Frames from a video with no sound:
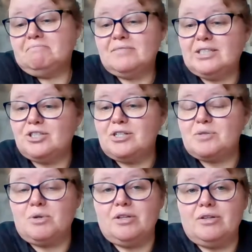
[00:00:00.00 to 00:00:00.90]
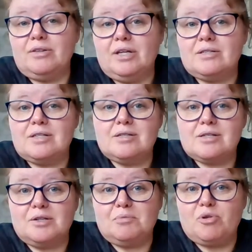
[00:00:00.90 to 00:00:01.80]
It's just one of the things that's
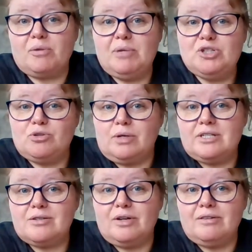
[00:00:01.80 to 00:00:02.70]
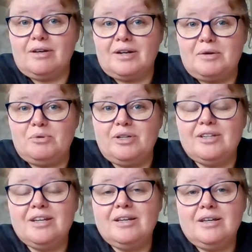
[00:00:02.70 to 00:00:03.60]
going to bring me joy, so I thought I would
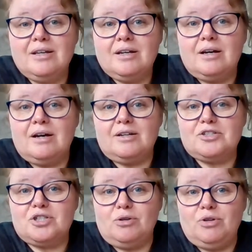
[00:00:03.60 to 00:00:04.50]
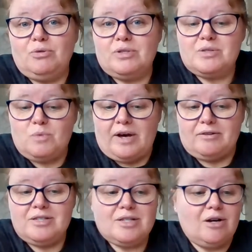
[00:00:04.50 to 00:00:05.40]
show you as well.
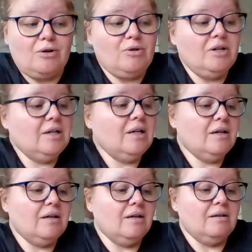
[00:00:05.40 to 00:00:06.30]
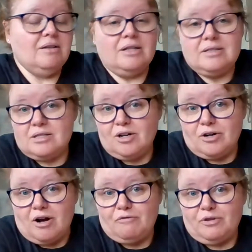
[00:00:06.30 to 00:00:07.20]
So let's start
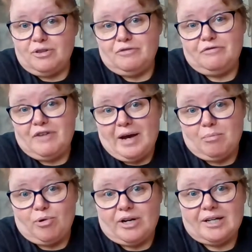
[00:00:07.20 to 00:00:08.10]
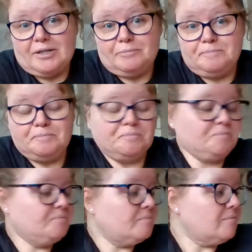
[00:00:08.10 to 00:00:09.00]
off with the fabric.
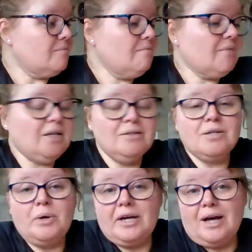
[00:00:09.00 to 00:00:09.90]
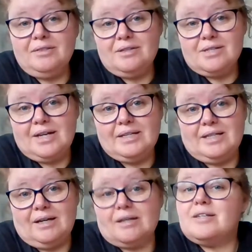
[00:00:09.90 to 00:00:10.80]
So I got this
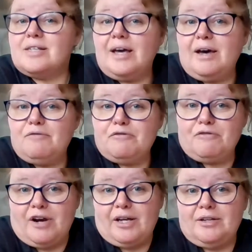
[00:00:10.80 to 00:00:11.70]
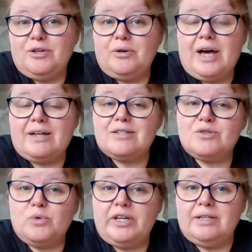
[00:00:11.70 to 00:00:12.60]
idea because I have a friend who has
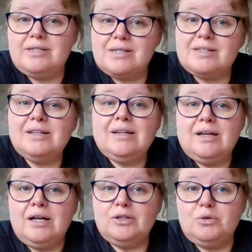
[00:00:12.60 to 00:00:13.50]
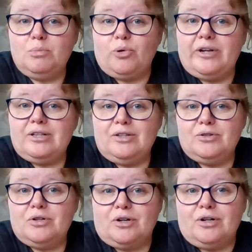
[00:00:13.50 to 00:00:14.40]
twins, a little boy and a little
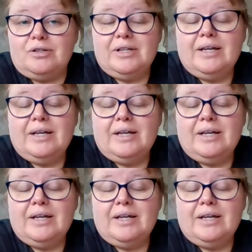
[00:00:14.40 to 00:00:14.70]
girl,